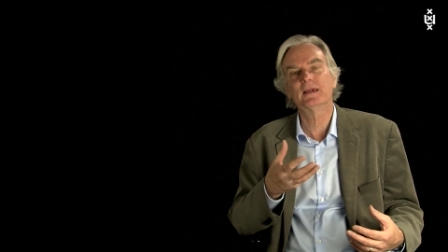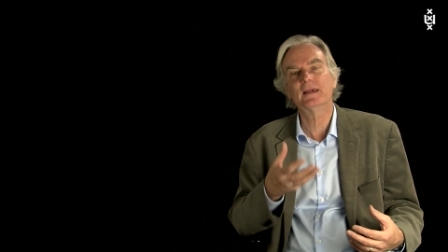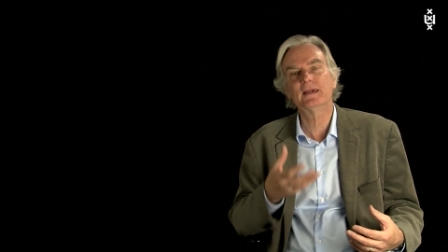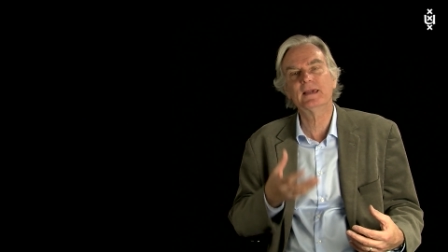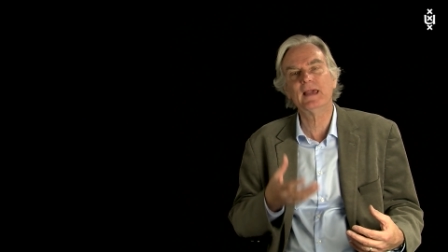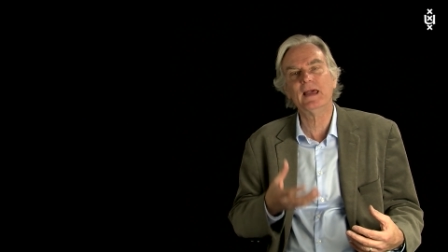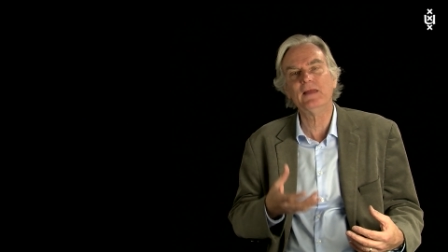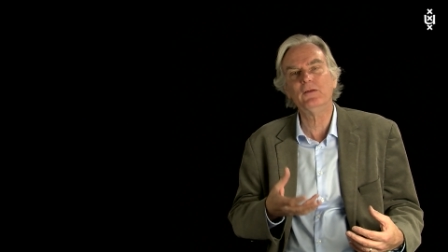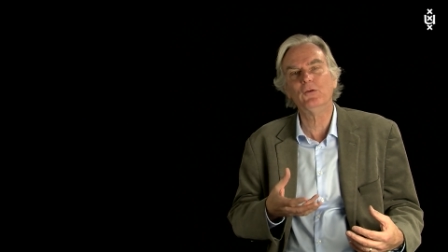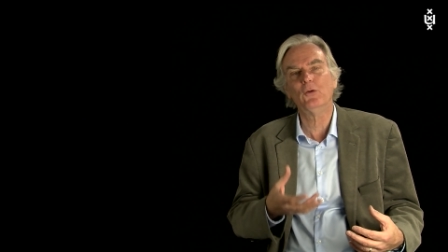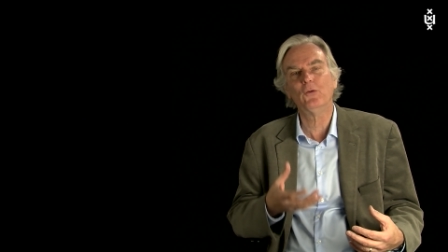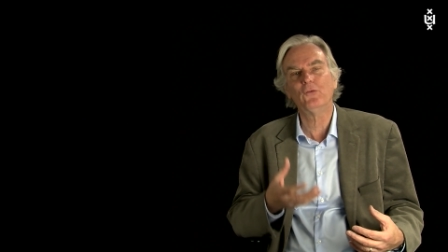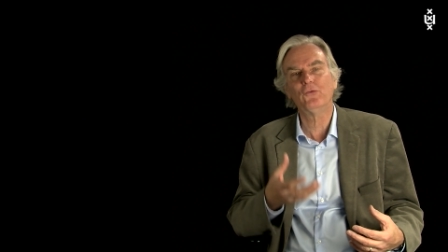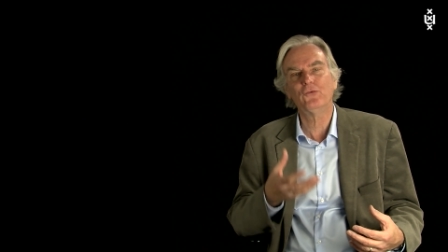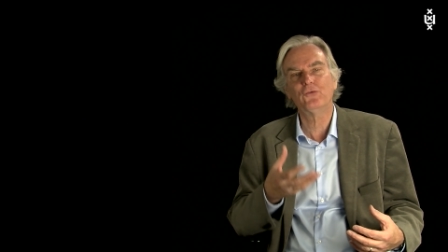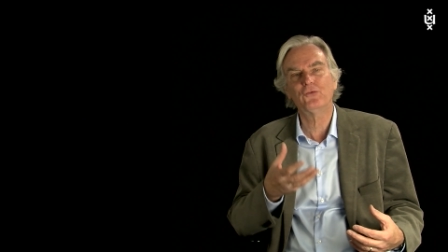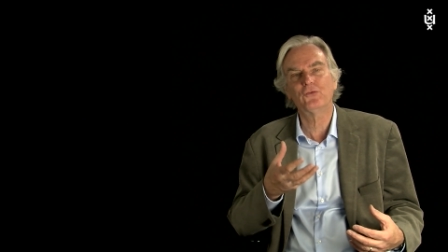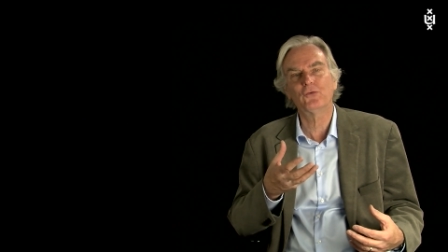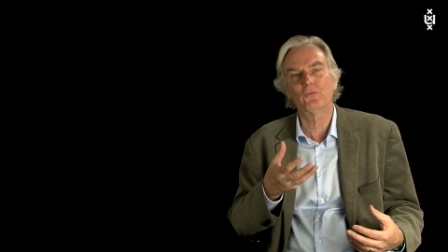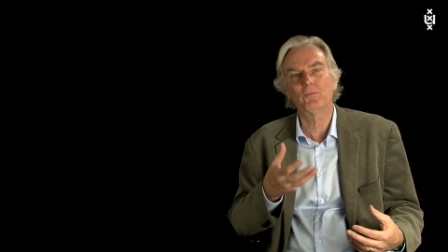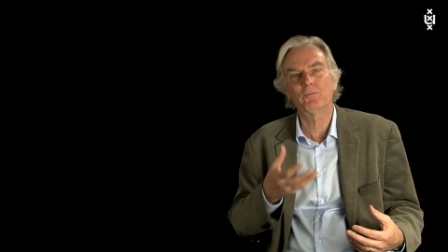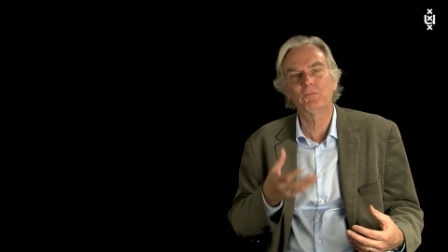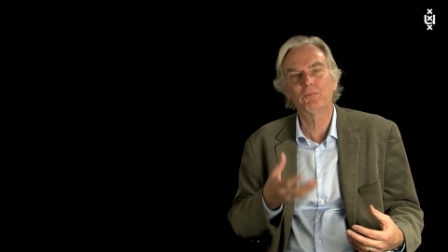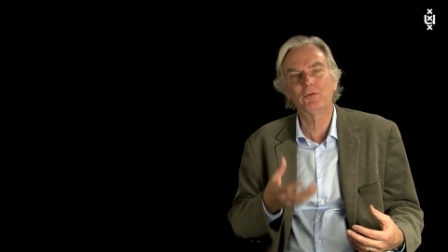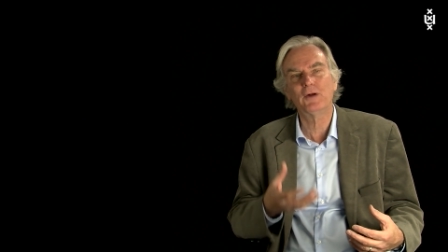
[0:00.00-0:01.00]
cannot
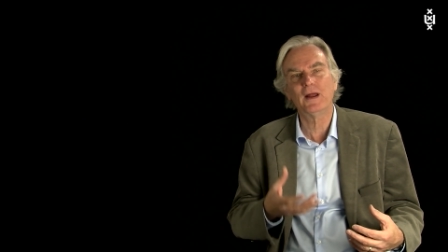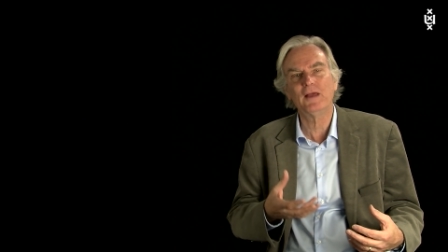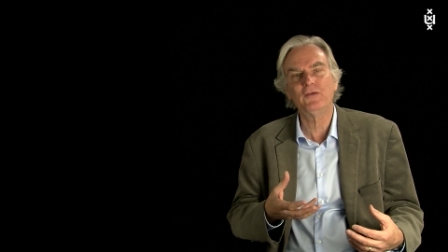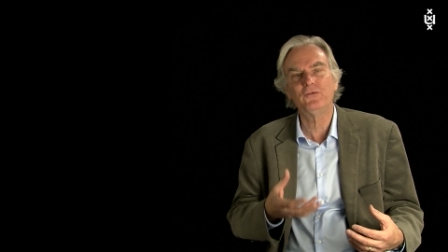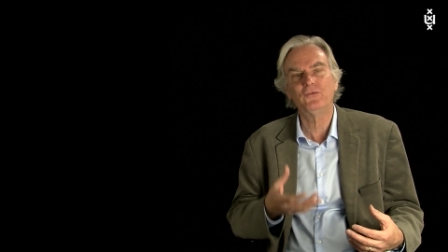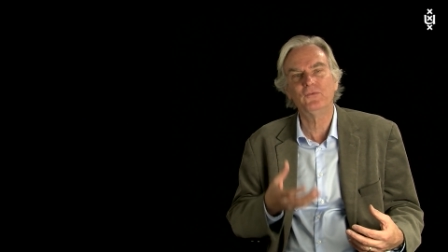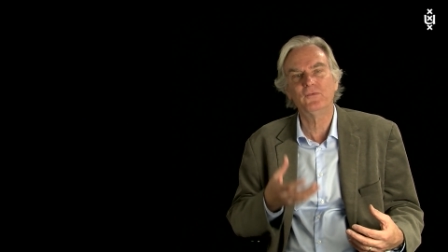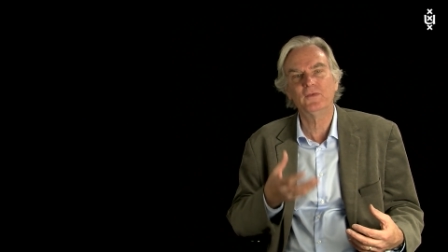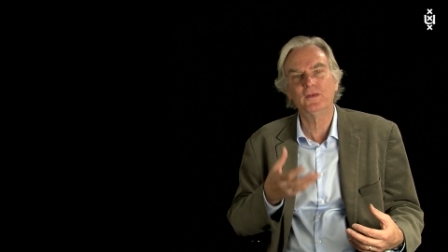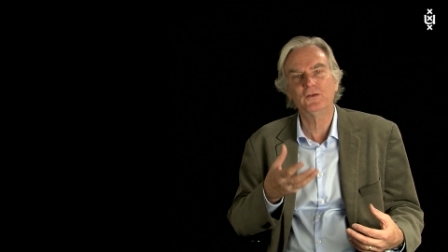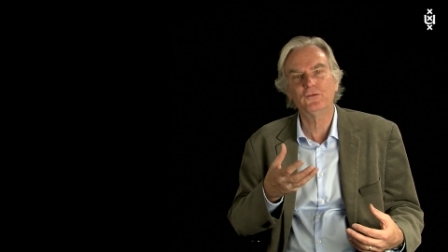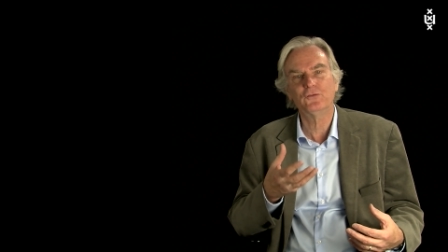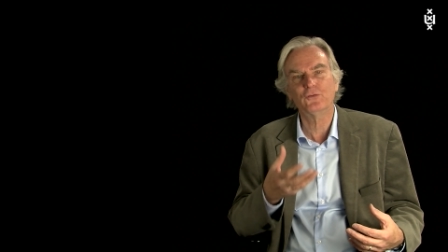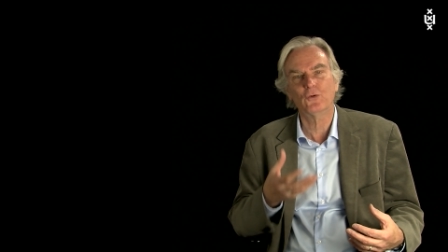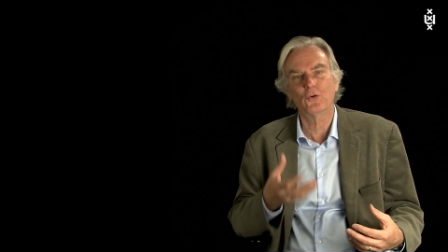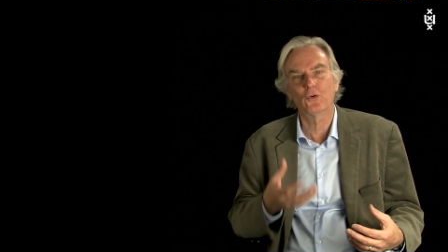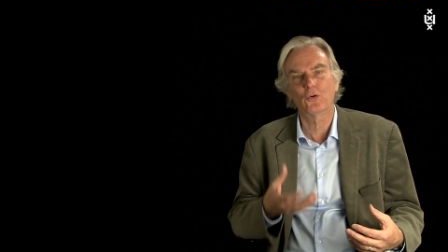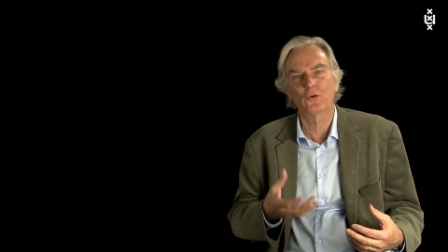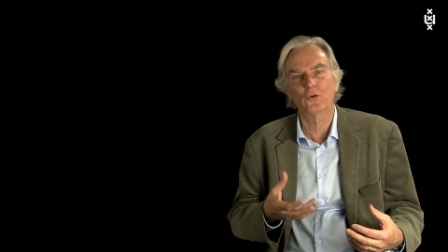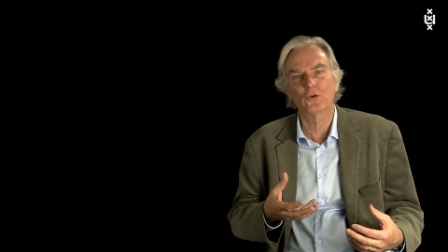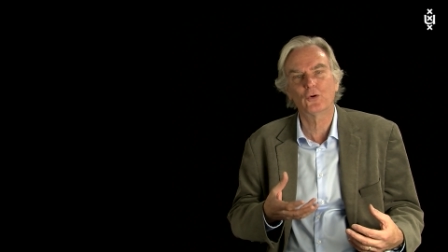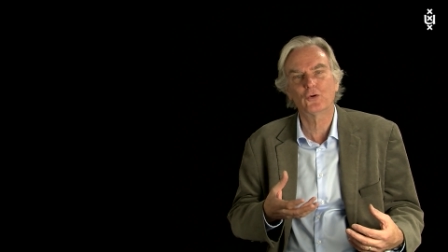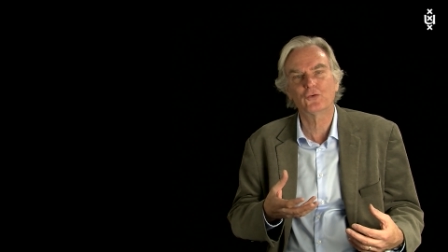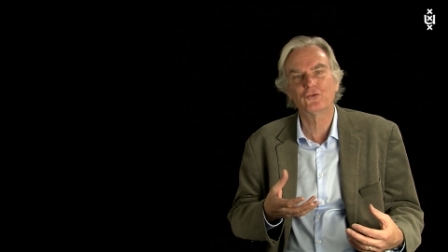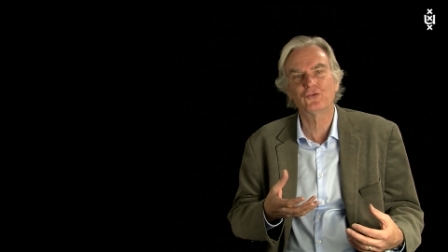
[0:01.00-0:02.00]
suppress this
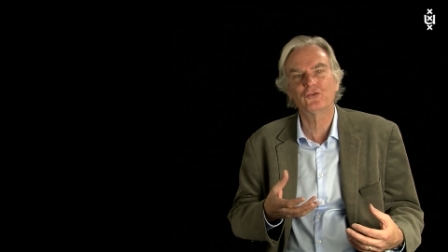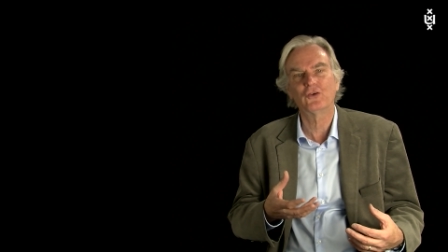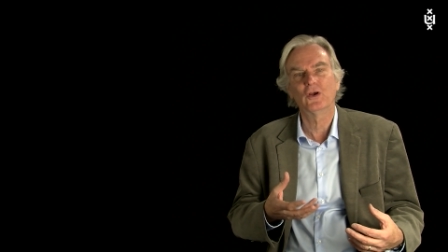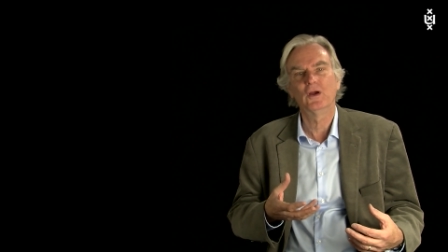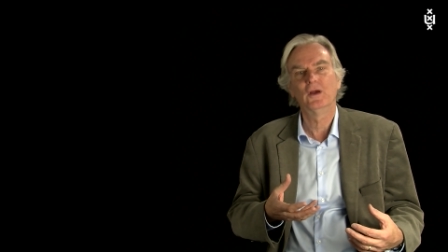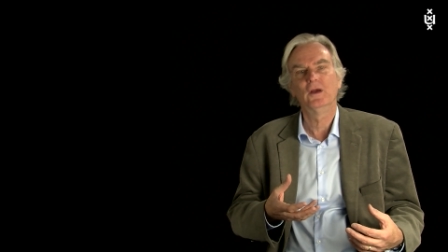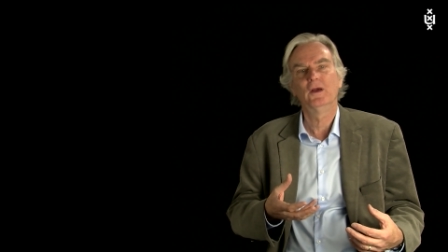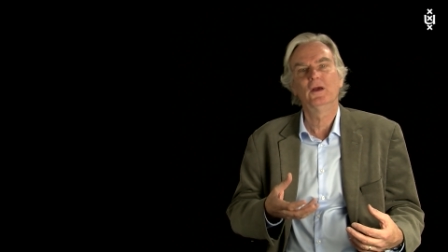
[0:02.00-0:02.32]
urge